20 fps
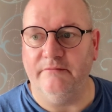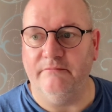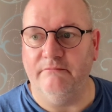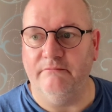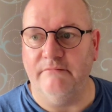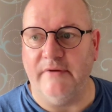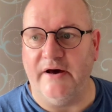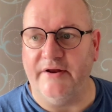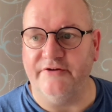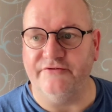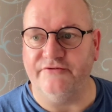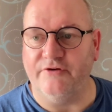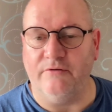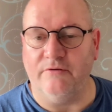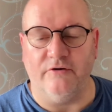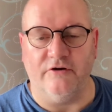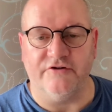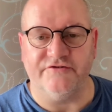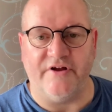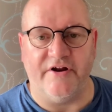Manners
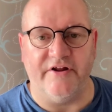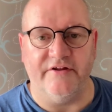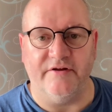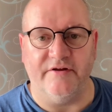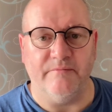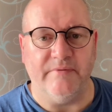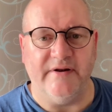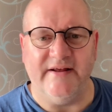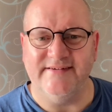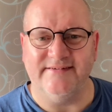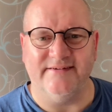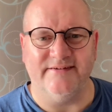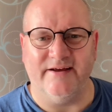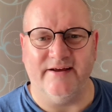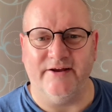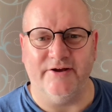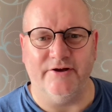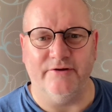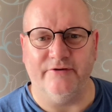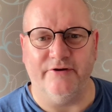don't cost anything. Please and
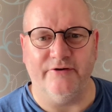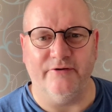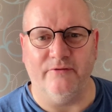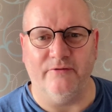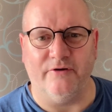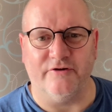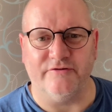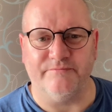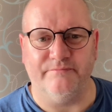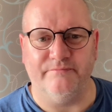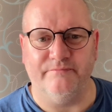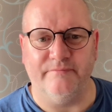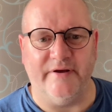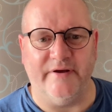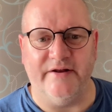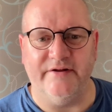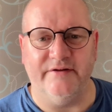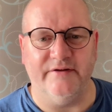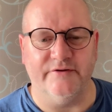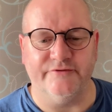thank you, they don't cost
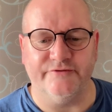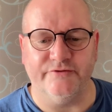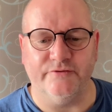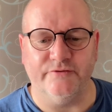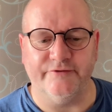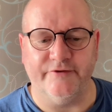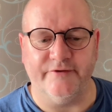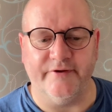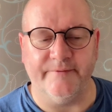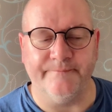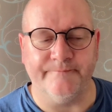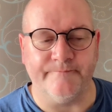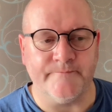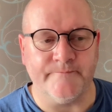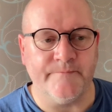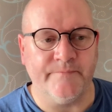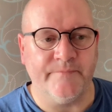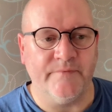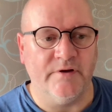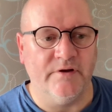anything at all, do they?
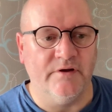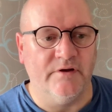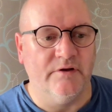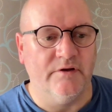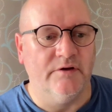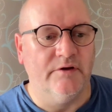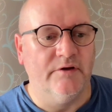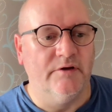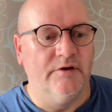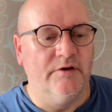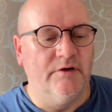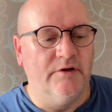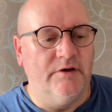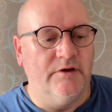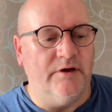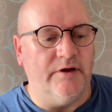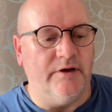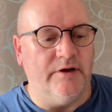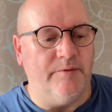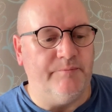
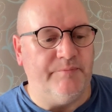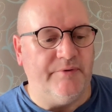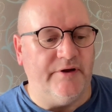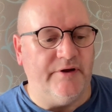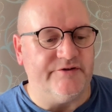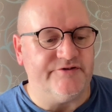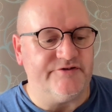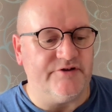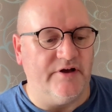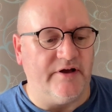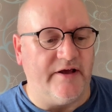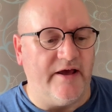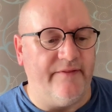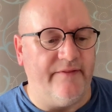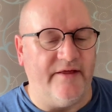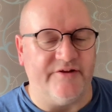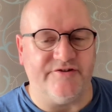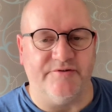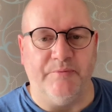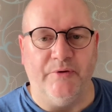But
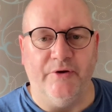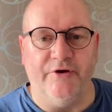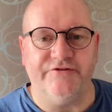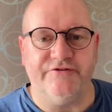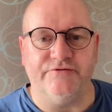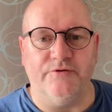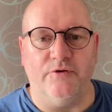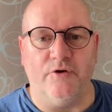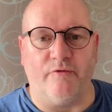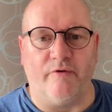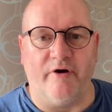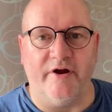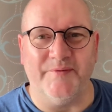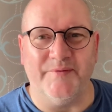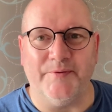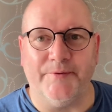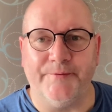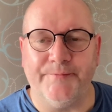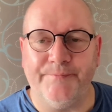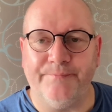again, that's a personal
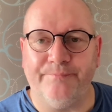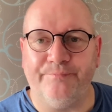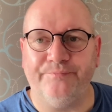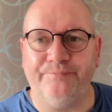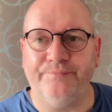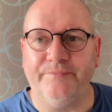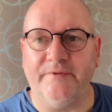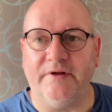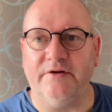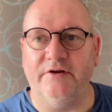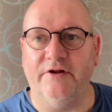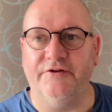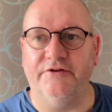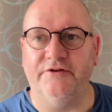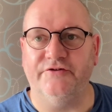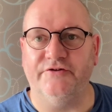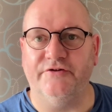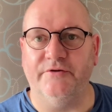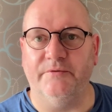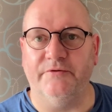gripe,
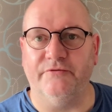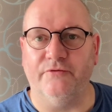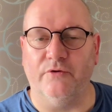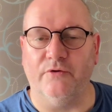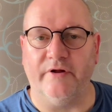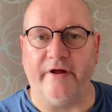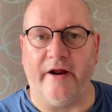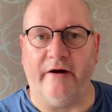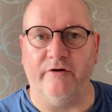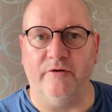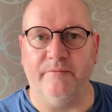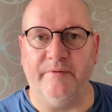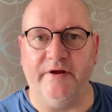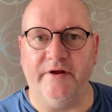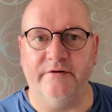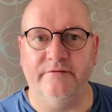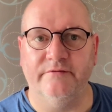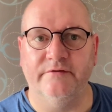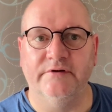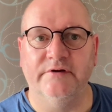nothing to do with Royal
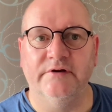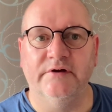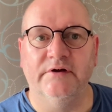Caribbean.